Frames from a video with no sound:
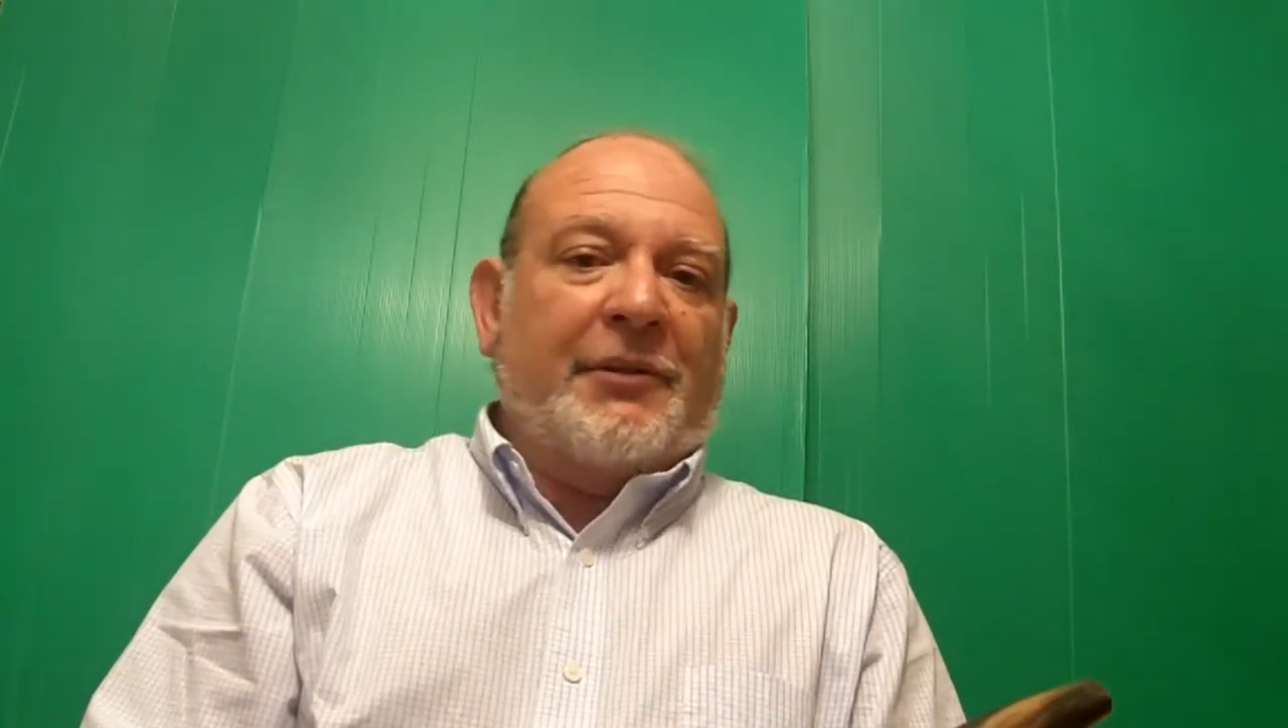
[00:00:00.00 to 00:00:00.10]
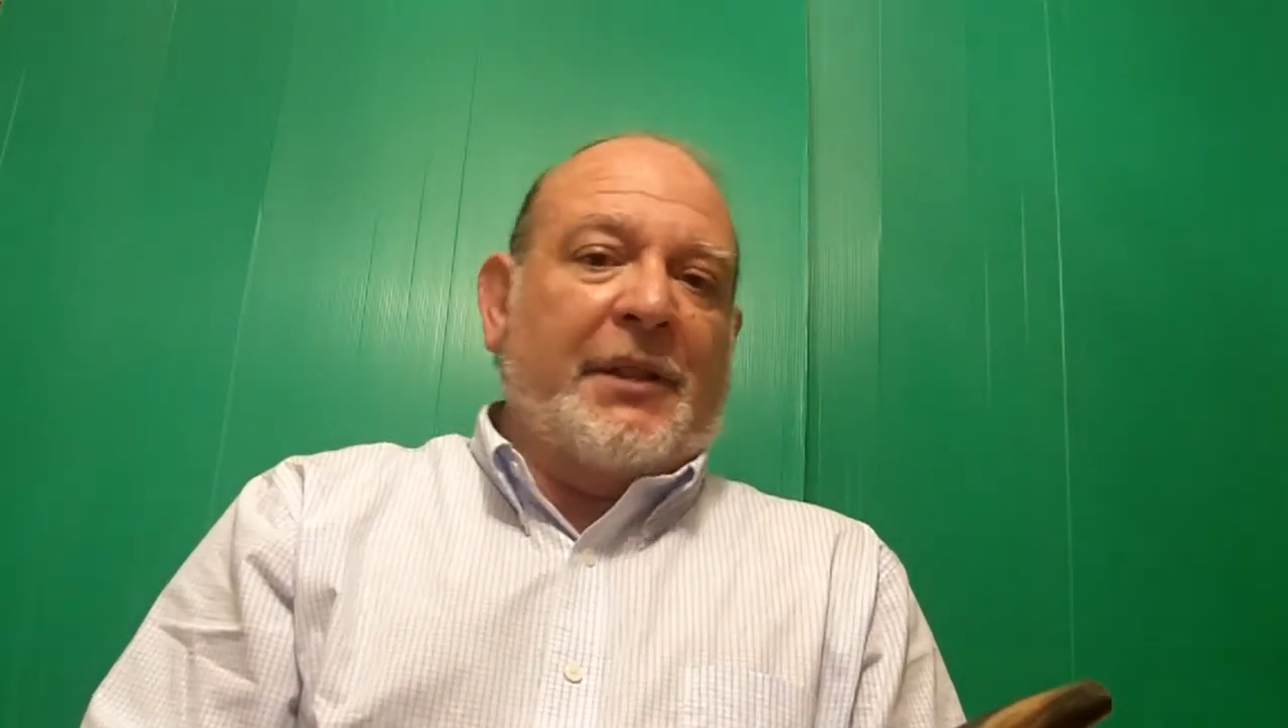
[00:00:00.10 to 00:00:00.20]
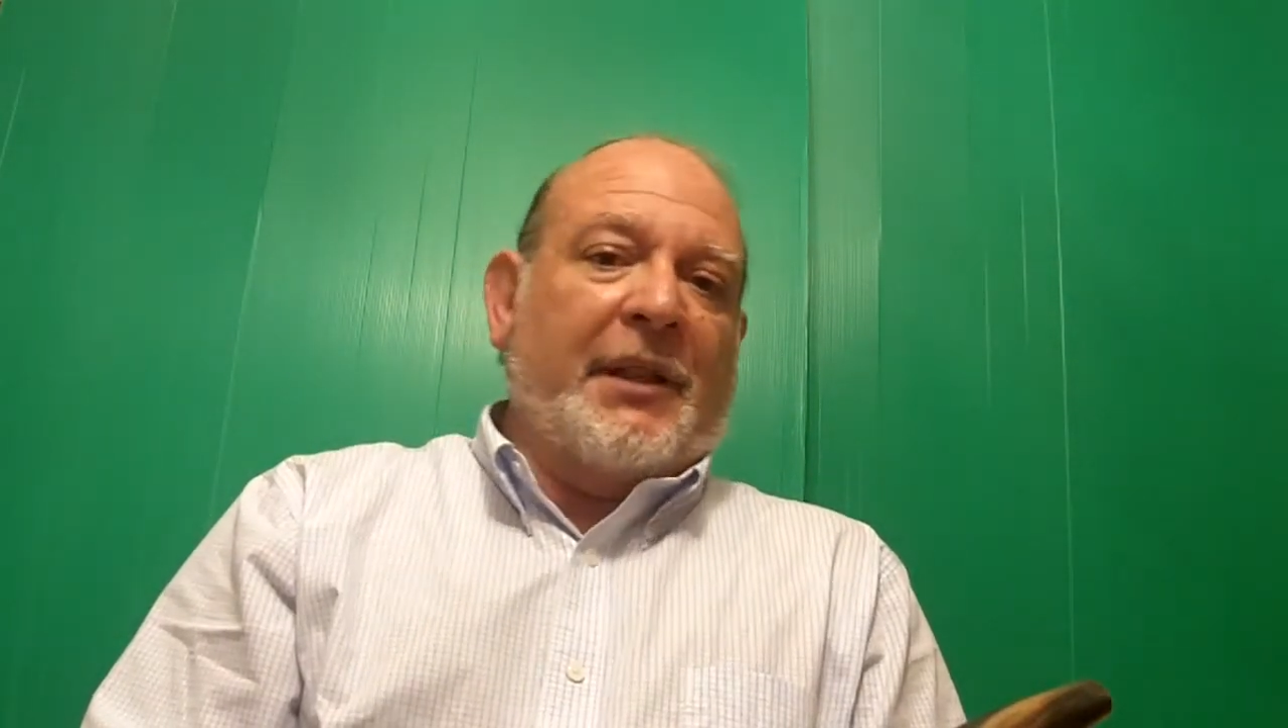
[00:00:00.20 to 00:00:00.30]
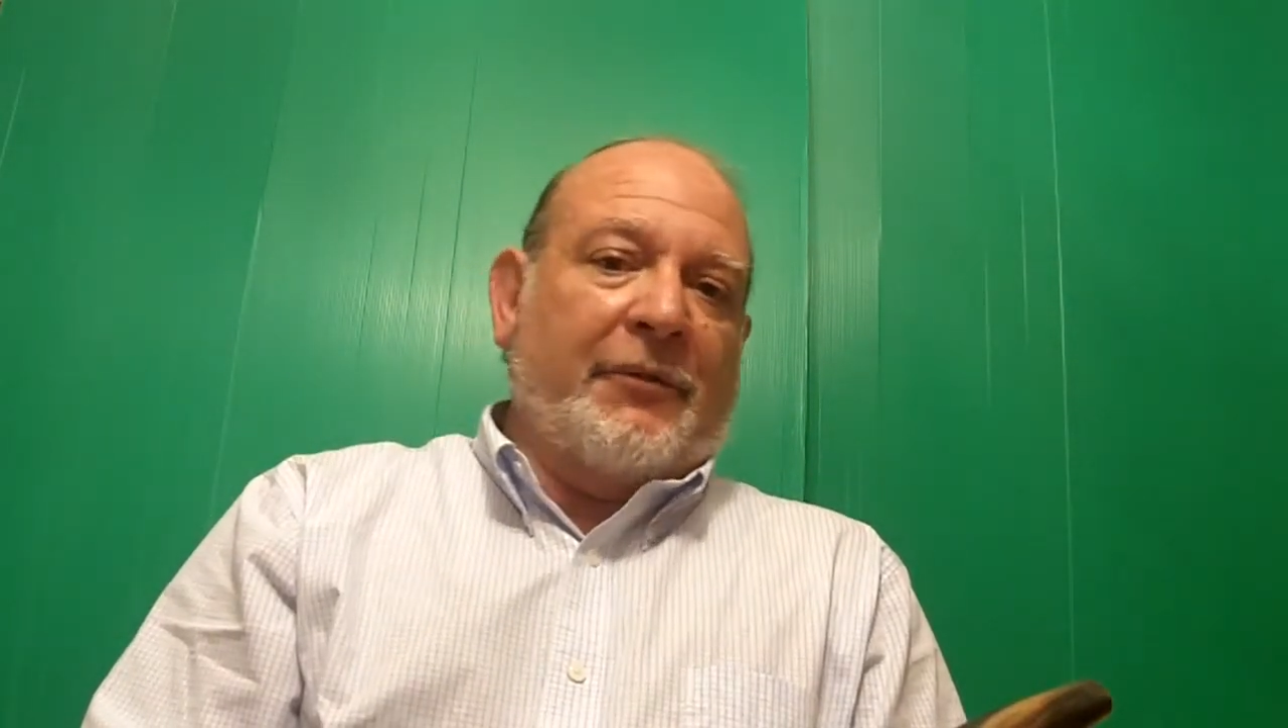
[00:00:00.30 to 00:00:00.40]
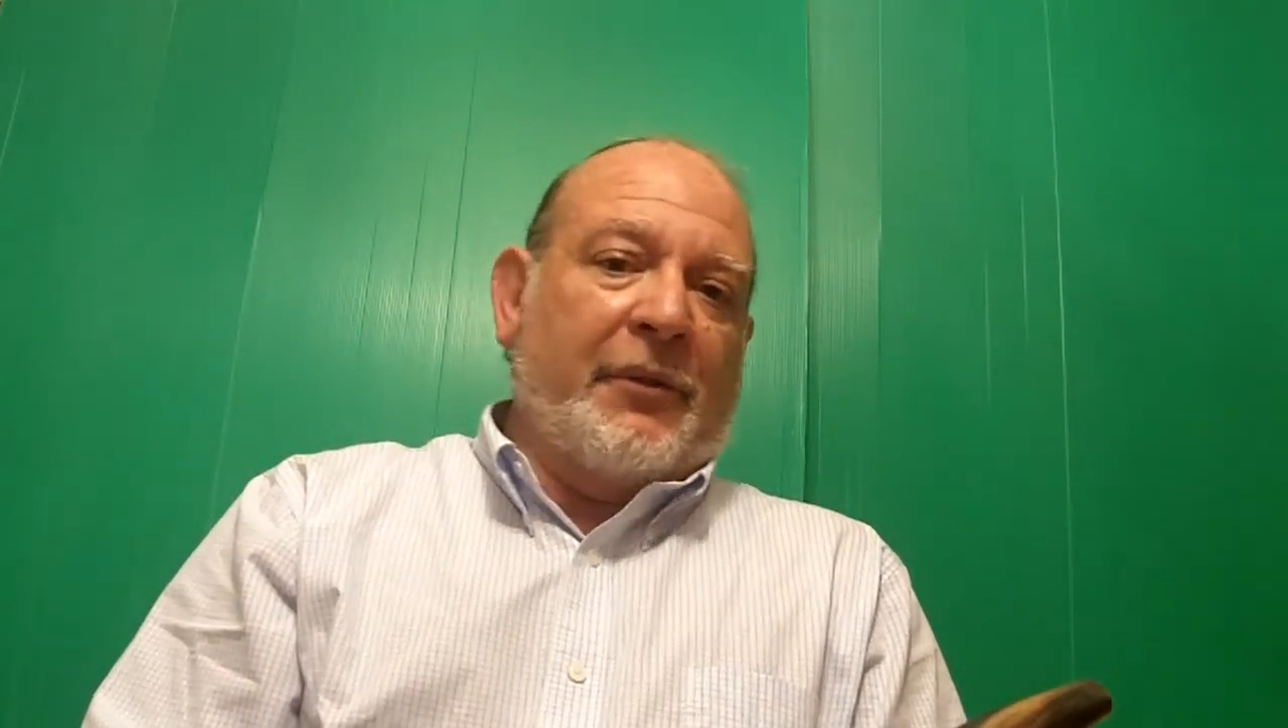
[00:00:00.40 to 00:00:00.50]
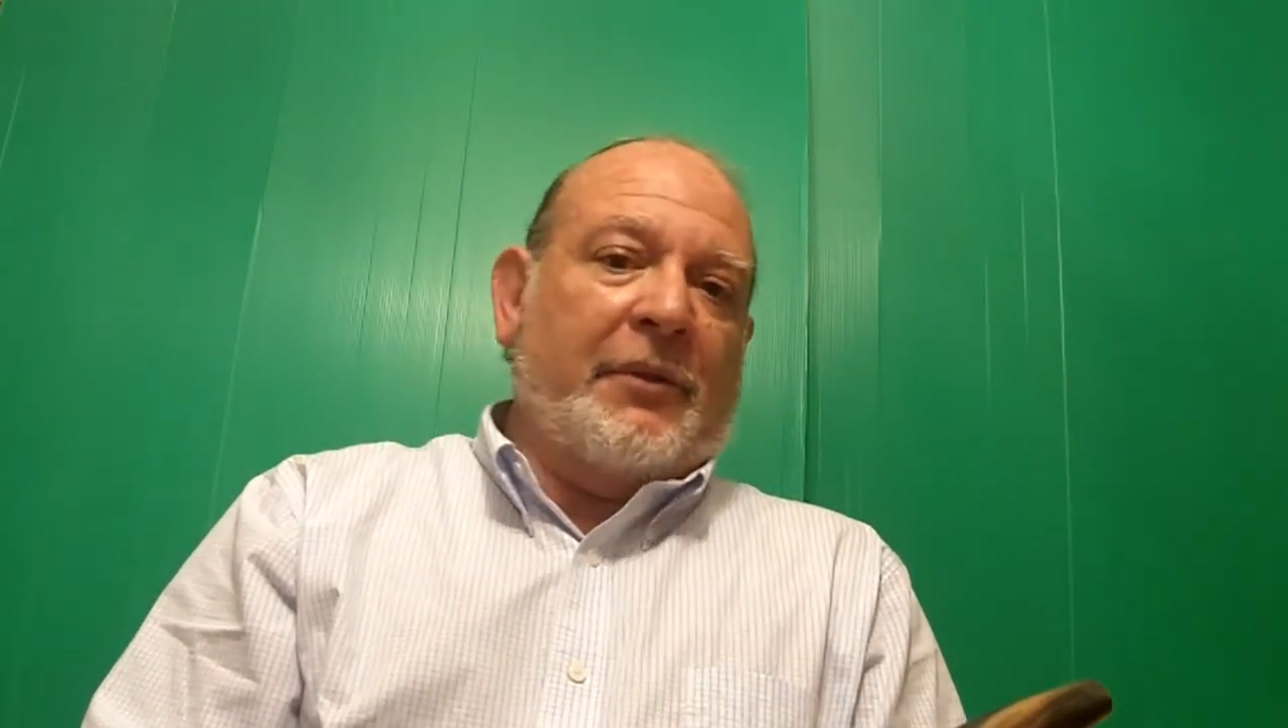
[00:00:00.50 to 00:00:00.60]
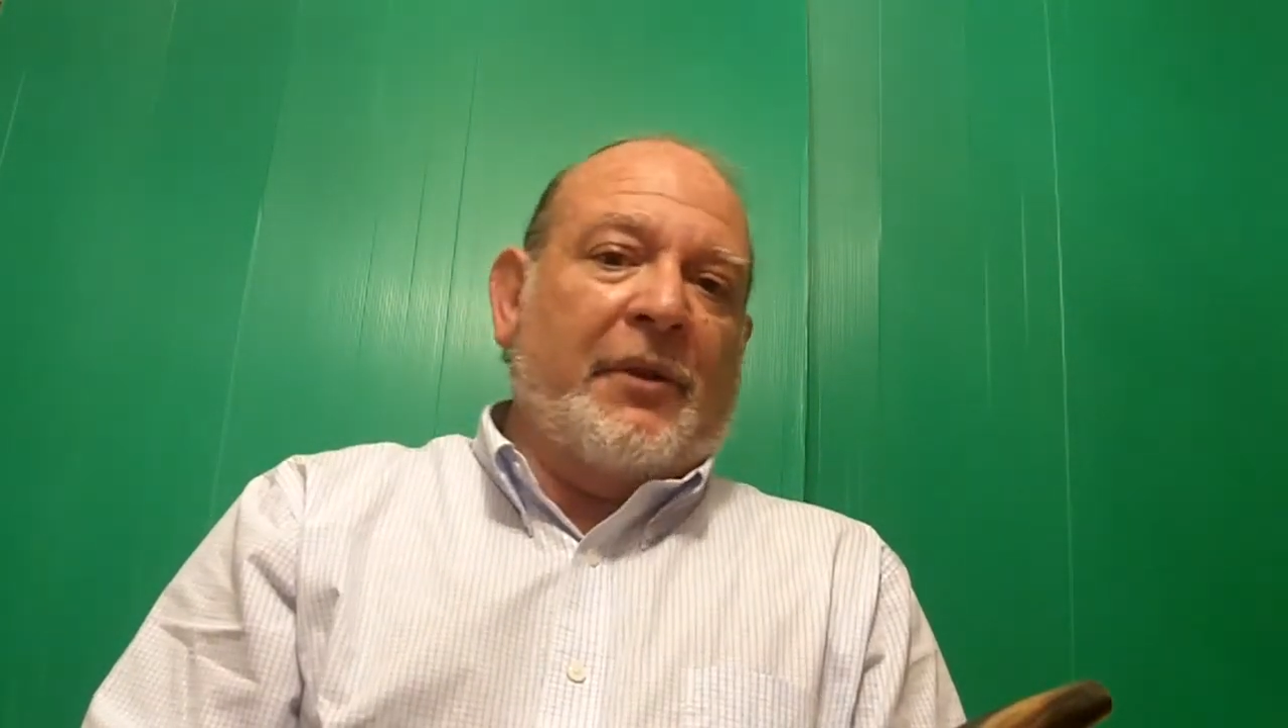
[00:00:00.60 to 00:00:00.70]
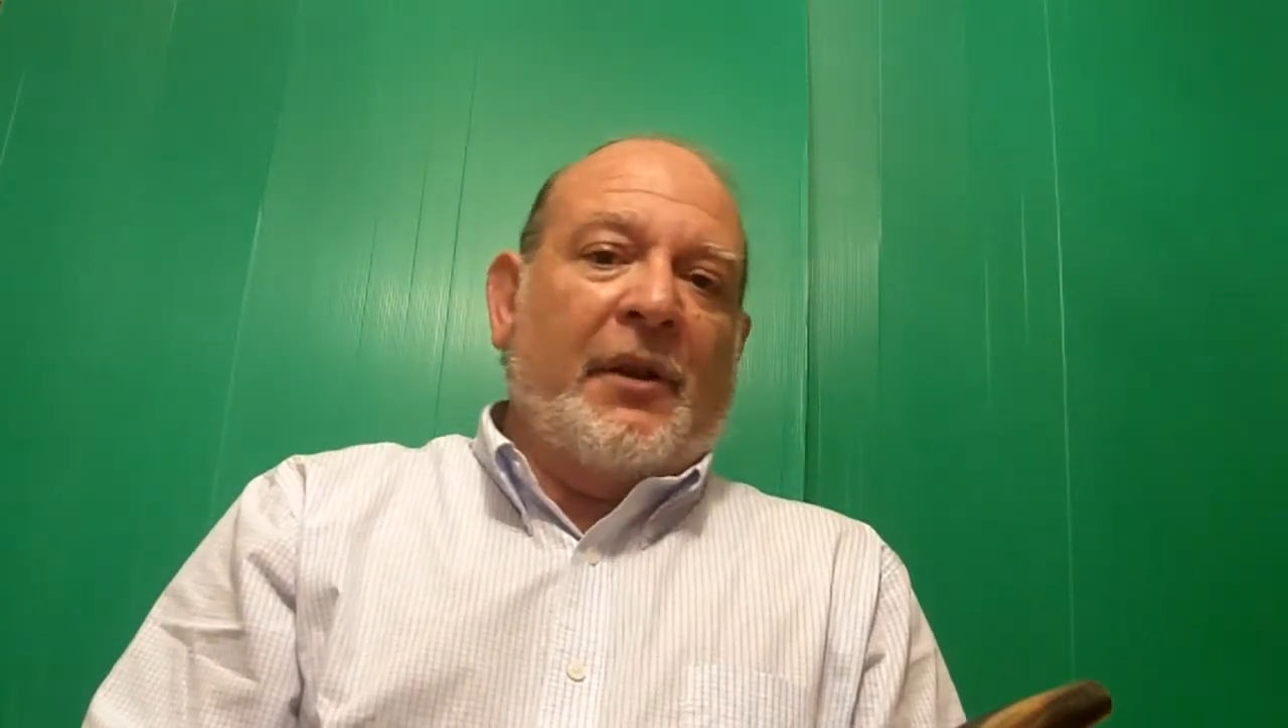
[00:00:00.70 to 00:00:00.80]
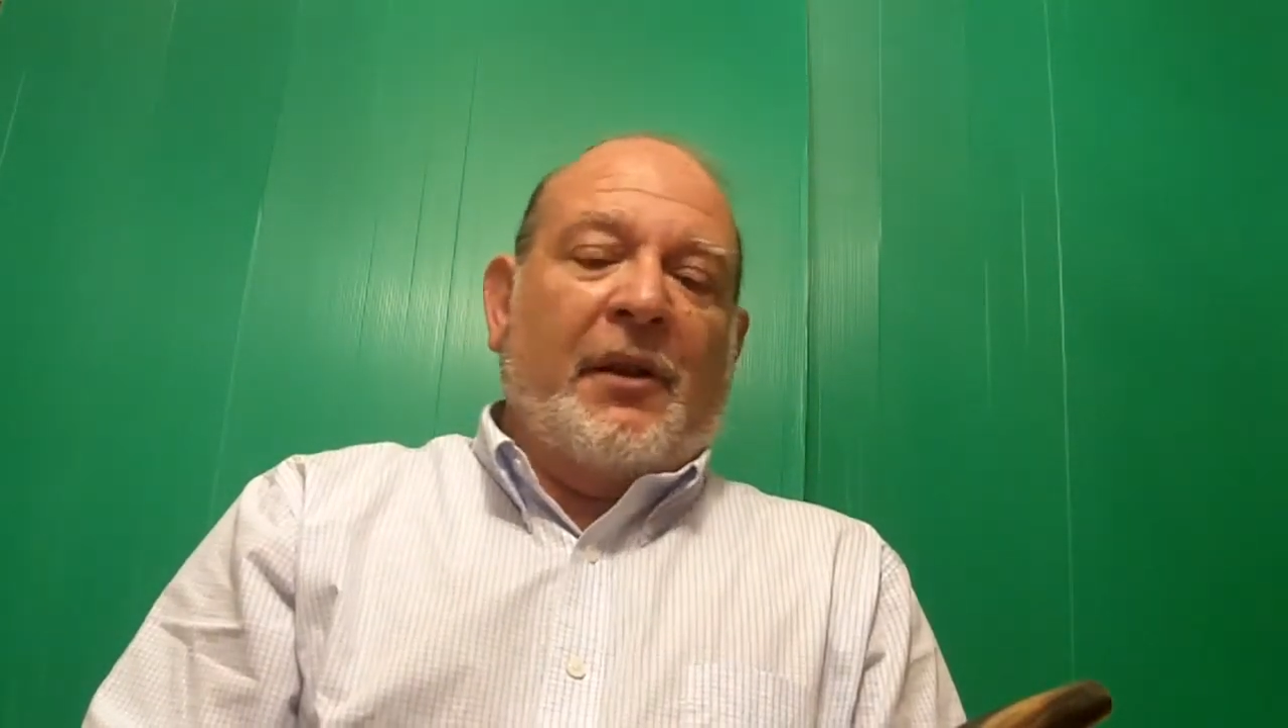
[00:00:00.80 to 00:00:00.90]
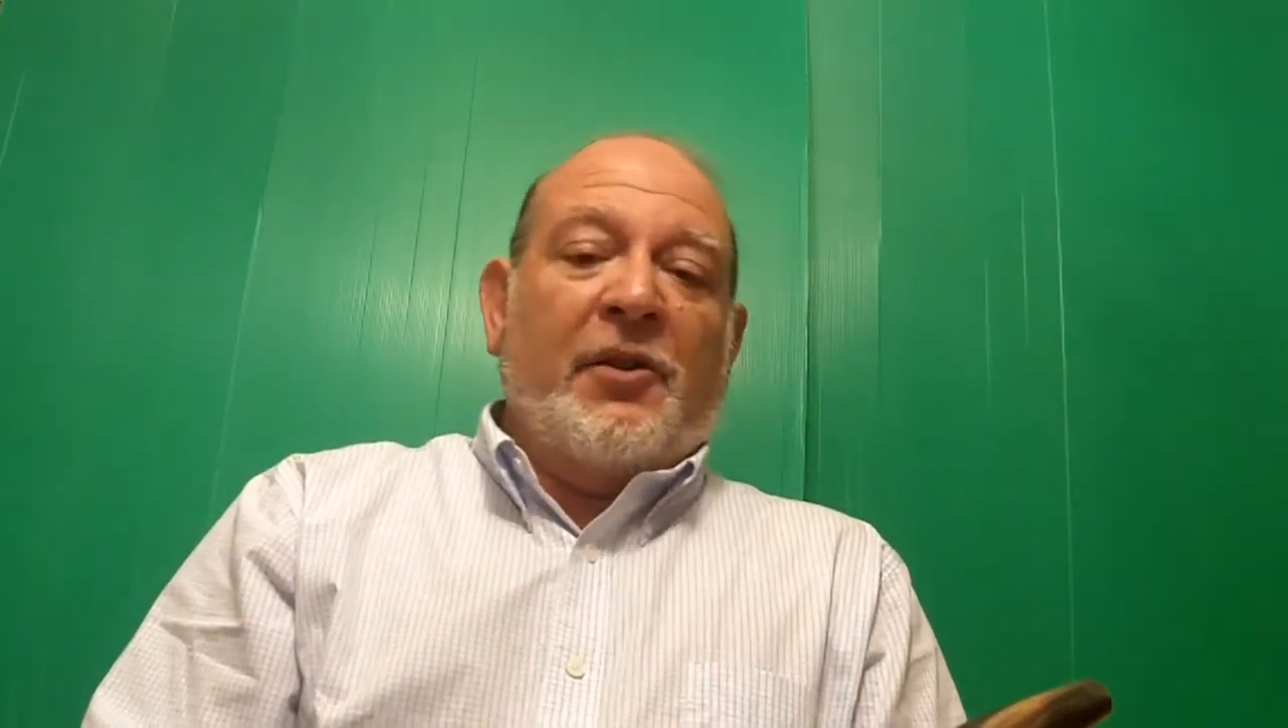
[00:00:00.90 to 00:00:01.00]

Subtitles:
there's a different